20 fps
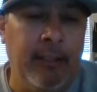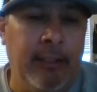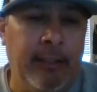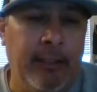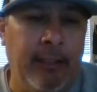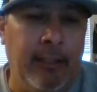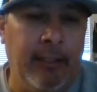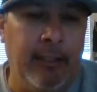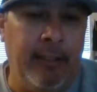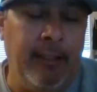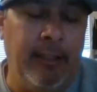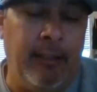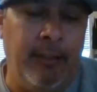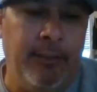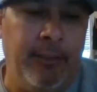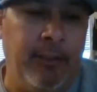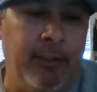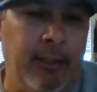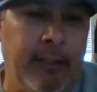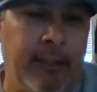
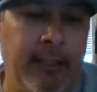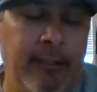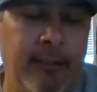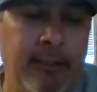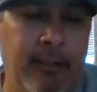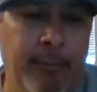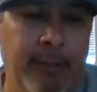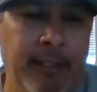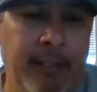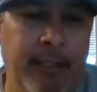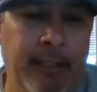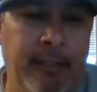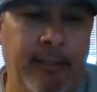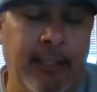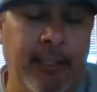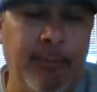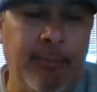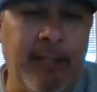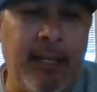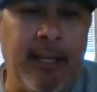You look at some of these
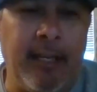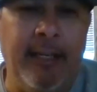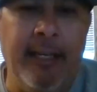teams like